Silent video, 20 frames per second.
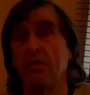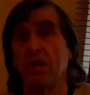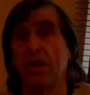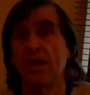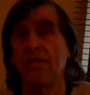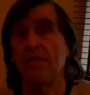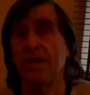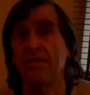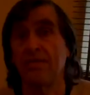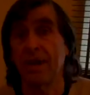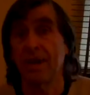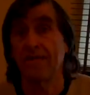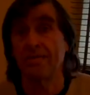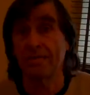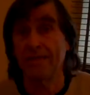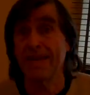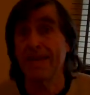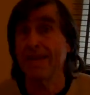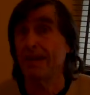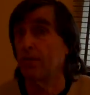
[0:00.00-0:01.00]
whatever it
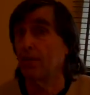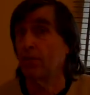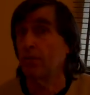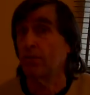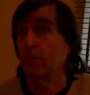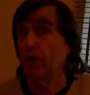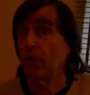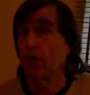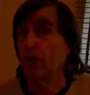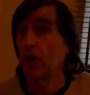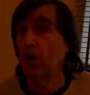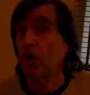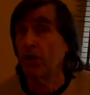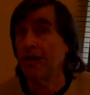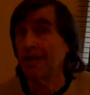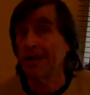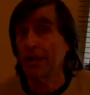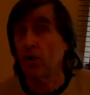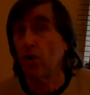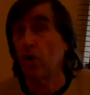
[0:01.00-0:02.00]
might be are not
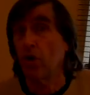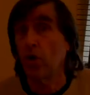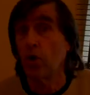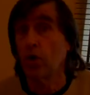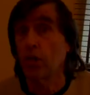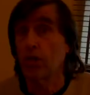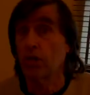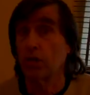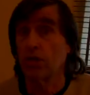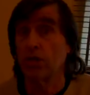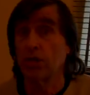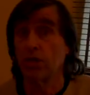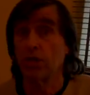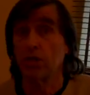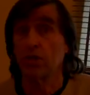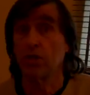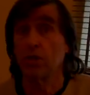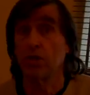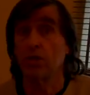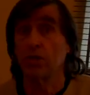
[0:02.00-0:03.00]
in accord to
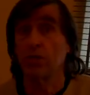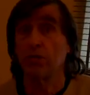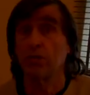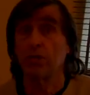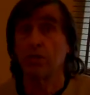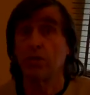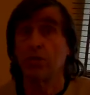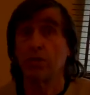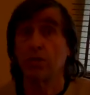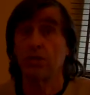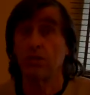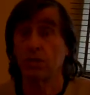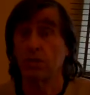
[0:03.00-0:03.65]
the